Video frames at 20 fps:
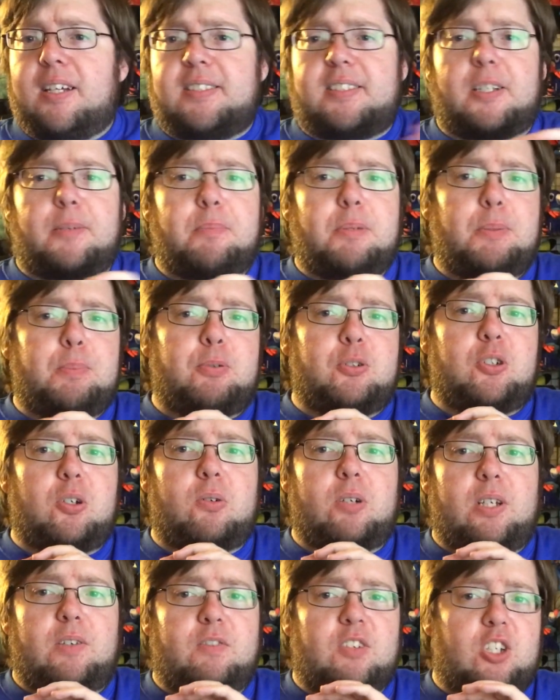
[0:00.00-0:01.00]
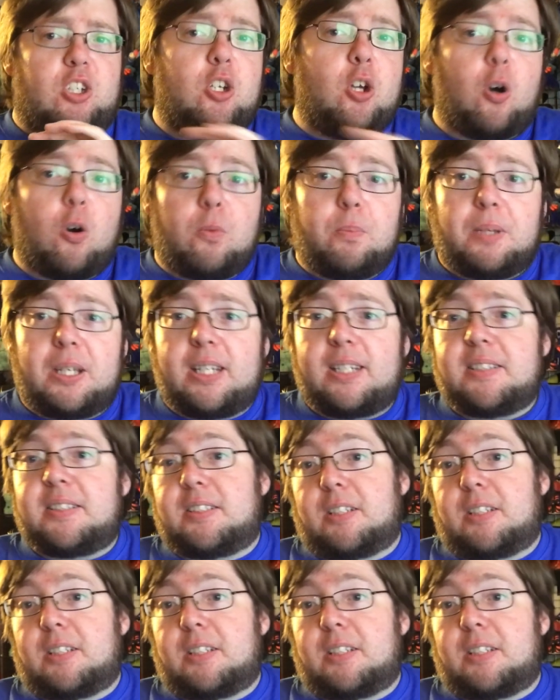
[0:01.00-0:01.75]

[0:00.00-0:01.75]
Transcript: Some people don't even know me.